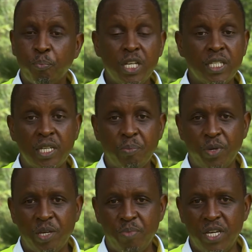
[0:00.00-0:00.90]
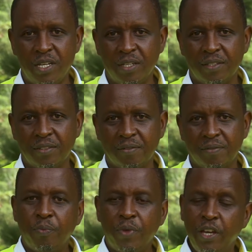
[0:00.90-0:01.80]
PCPB.
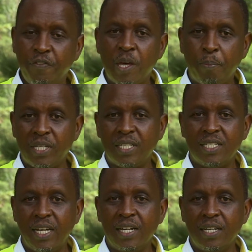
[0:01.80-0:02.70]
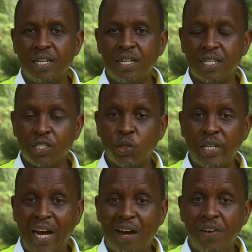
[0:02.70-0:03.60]
If the pesticide does not
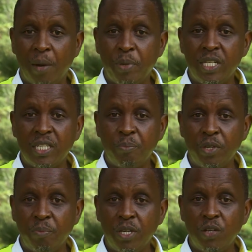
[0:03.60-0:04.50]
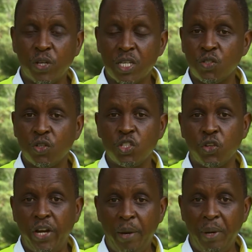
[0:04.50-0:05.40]
have a PCPB
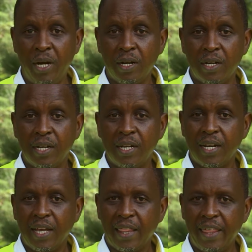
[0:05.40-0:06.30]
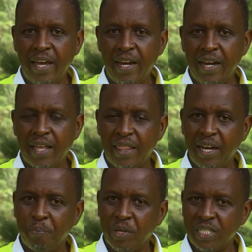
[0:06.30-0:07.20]
registration number, then
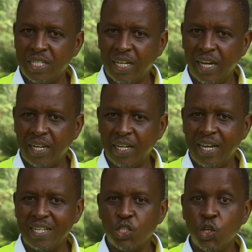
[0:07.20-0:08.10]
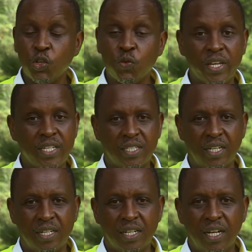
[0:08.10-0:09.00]
that pesticide is not
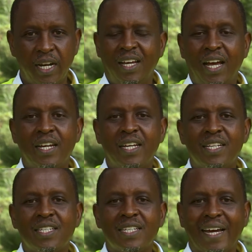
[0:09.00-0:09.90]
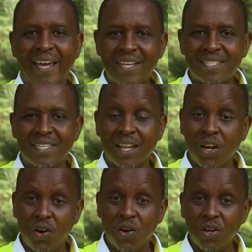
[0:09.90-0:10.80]
registered and it is against the
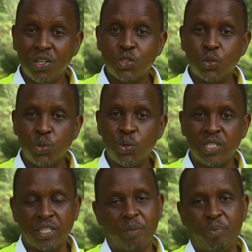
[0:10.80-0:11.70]
law to use such a